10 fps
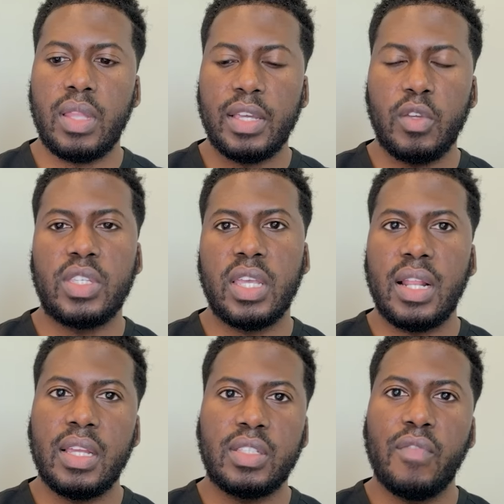Like you said,
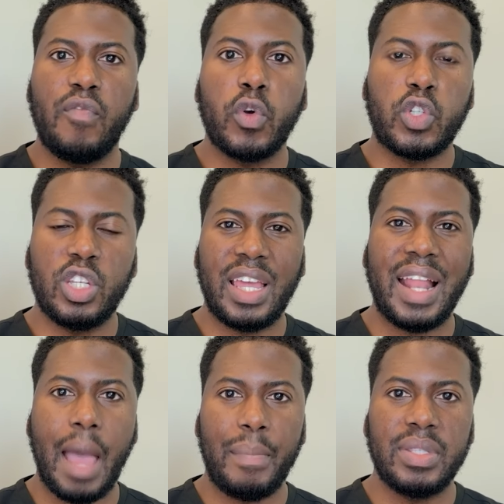it's unfortunate
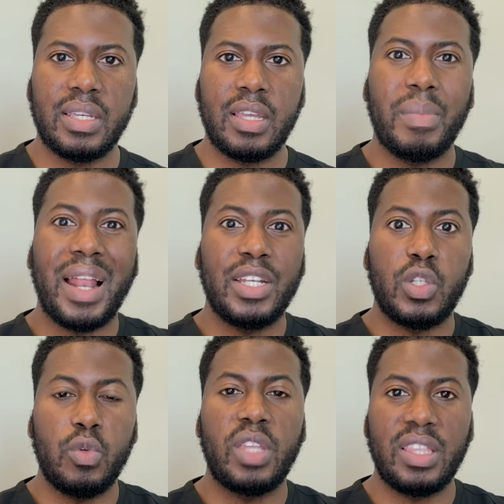that happened to him, but I
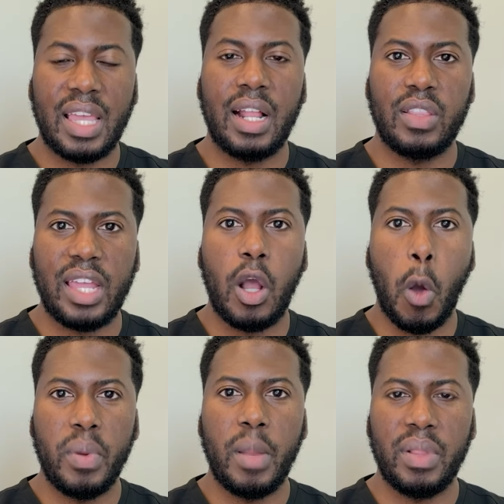do think that that
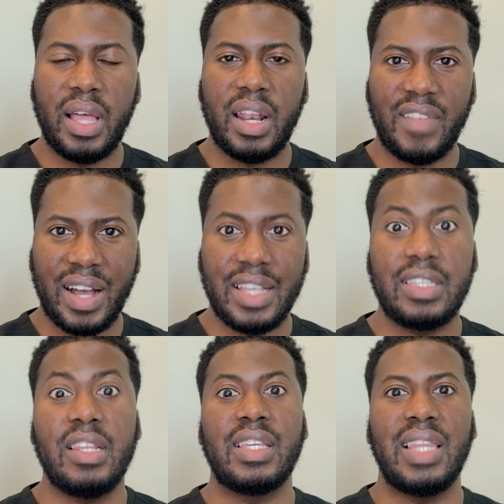opened up a lot of
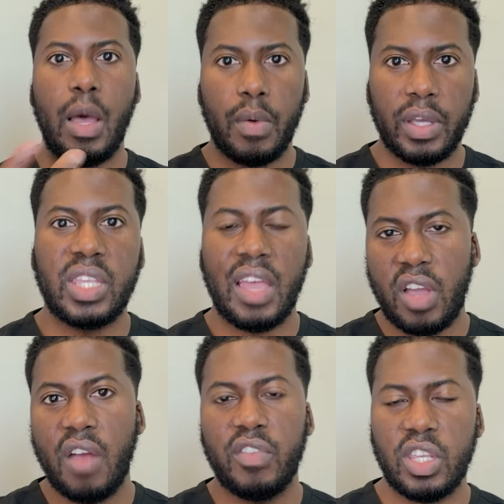eyes, and it's allowing us to have
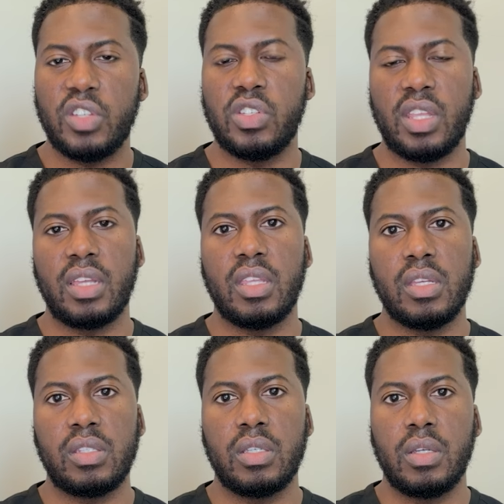conversations like
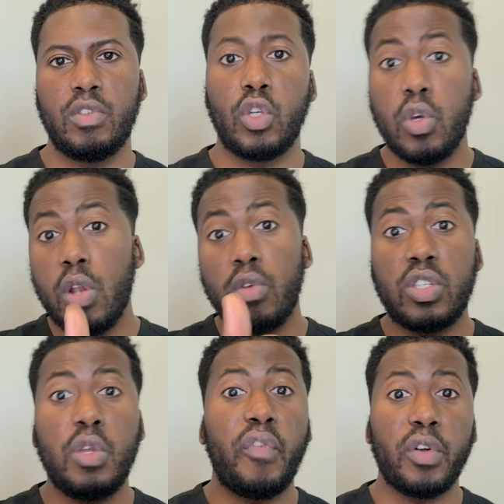this. So kudos
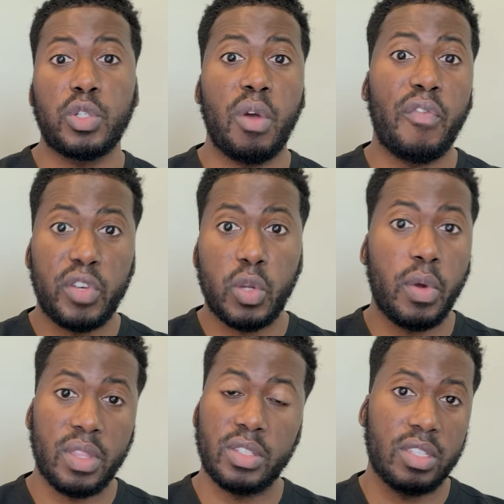to you, first of all, for
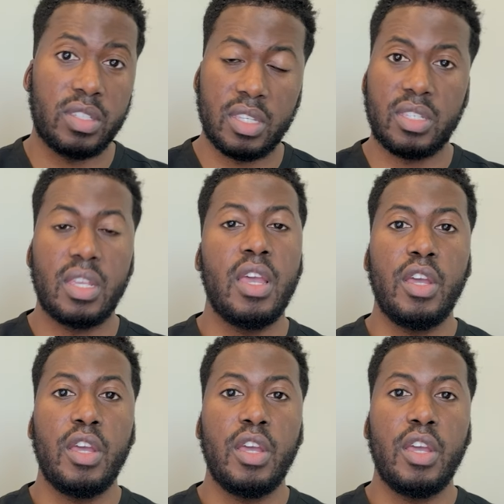doing this, because this